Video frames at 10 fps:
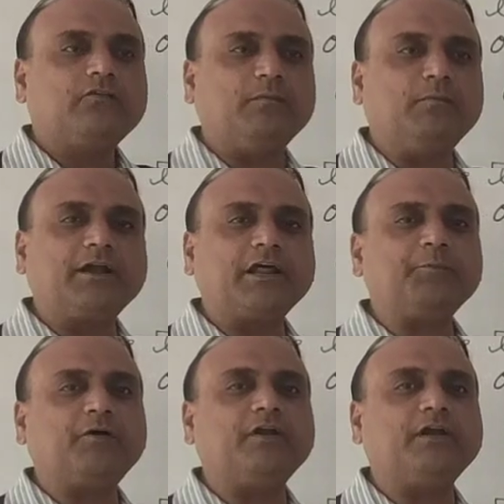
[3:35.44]
similar
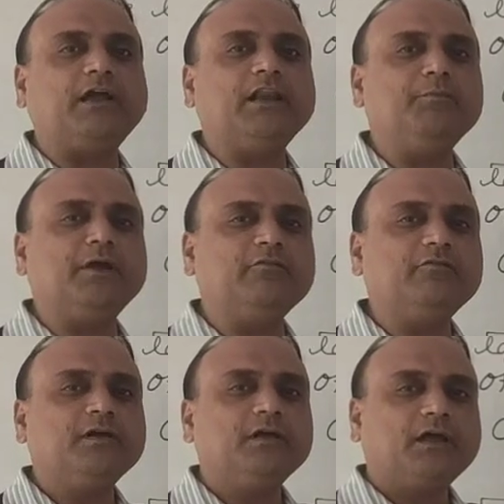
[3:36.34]
type of data
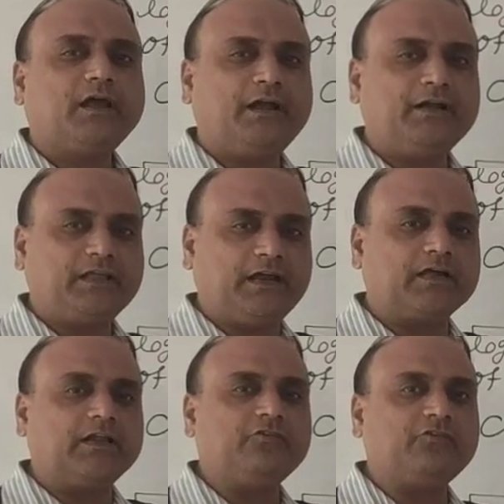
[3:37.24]
elements, and that
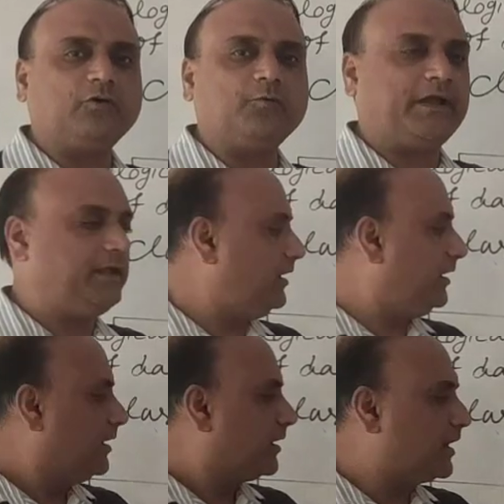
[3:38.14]
are stored by
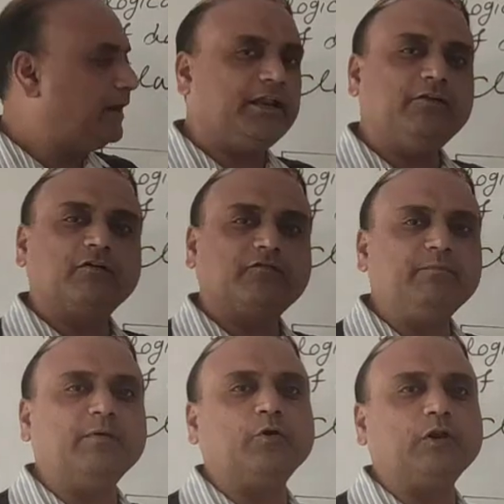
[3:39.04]

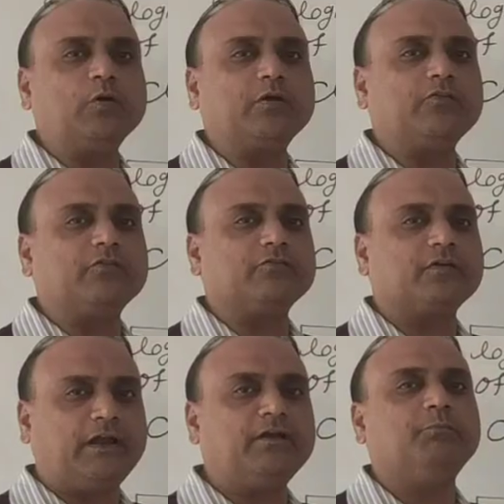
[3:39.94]
continuously memory
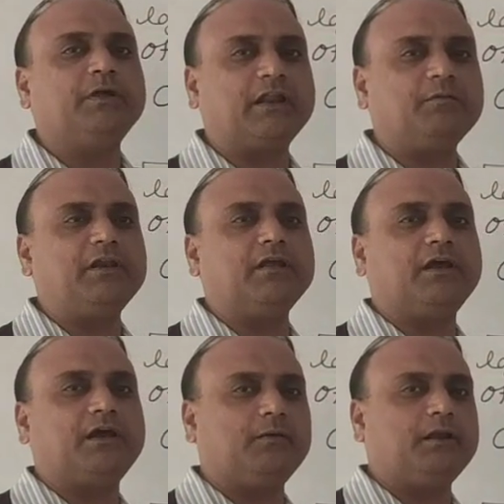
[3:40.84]
location, and
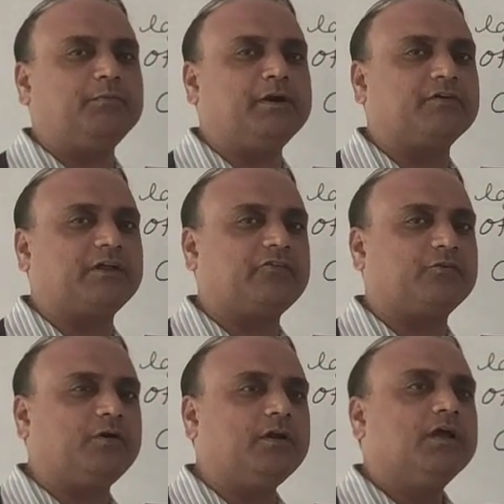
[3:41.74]
array elements are
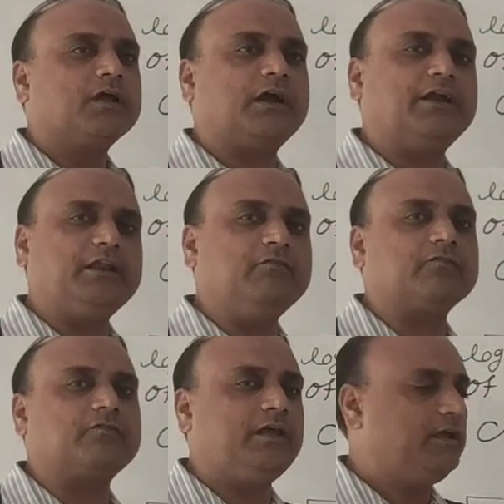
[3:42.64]
stored
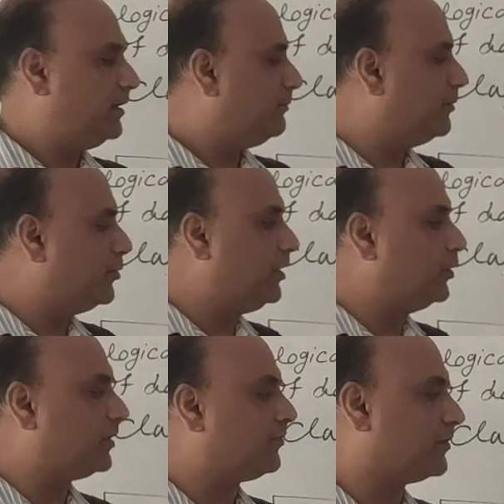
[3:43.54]
continuously memory
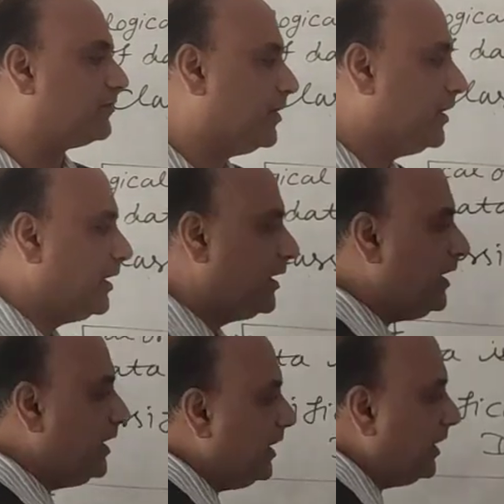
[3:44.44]
location.
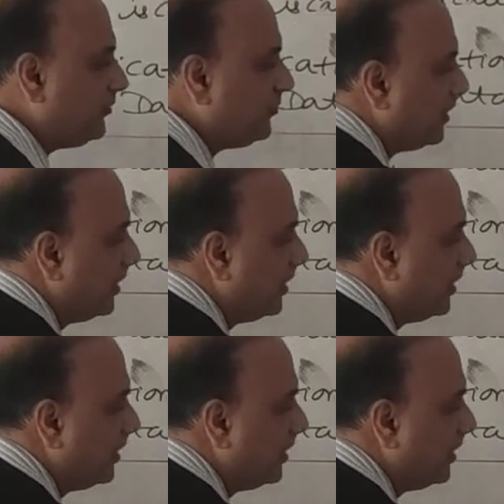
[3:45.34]
In list,